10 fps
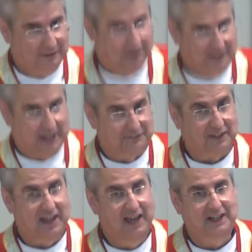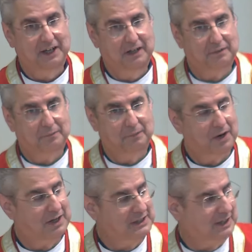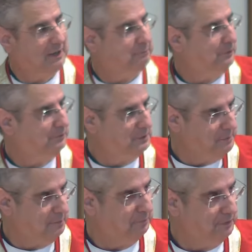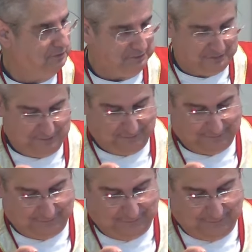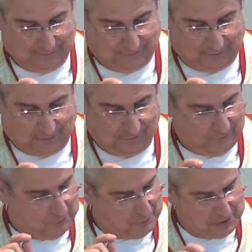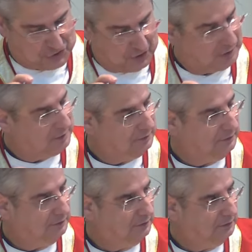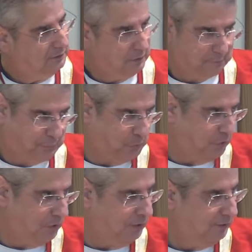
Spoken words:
And as any married couple remembers, for richer or poorer,